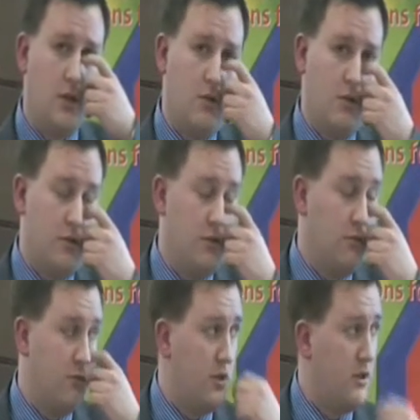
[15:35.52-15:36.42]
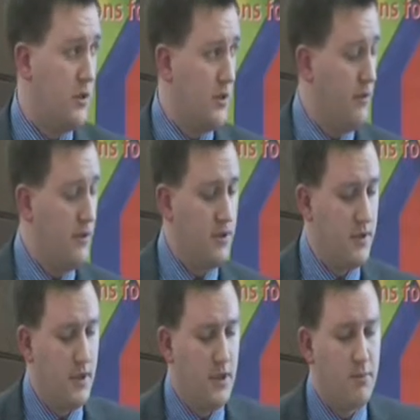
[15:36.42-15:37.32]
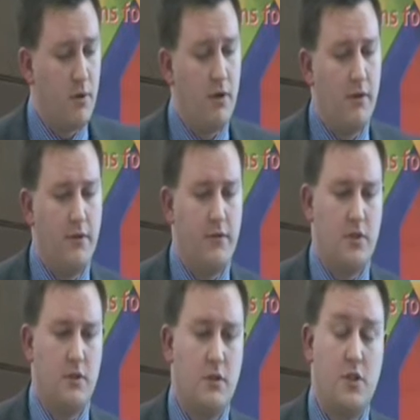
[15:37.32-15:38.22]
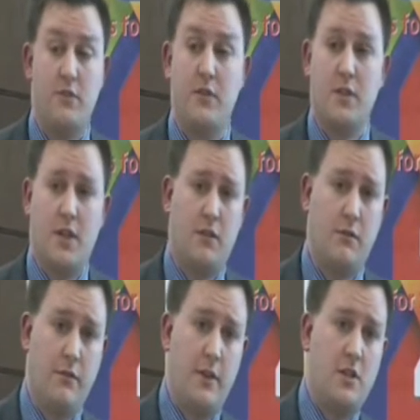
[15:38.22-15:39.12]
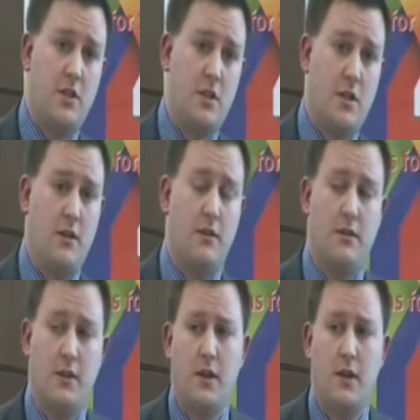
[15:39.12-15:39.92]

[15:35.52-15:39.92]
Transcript: going to see the service, and as part of that visit, the Chief Executive of NHS Highland